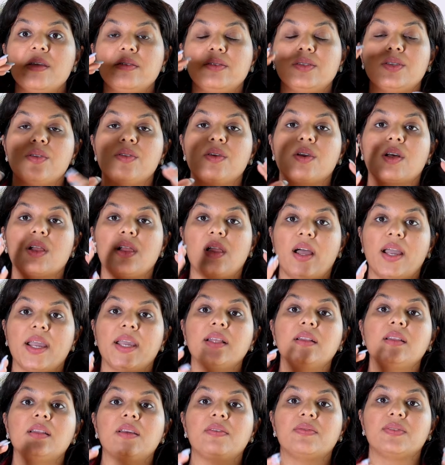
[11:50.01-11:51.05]
So the
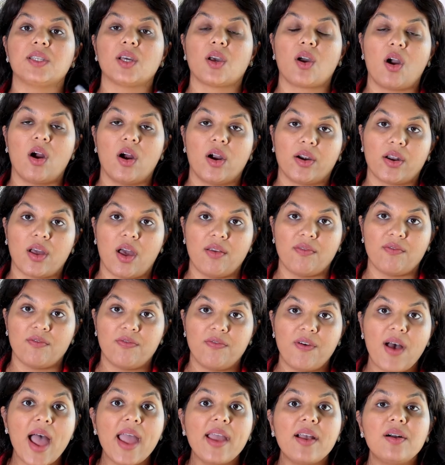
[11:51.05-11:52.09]
client leaves a card on
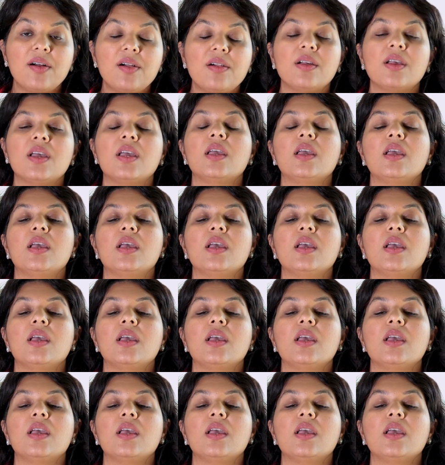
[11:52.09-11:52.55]
file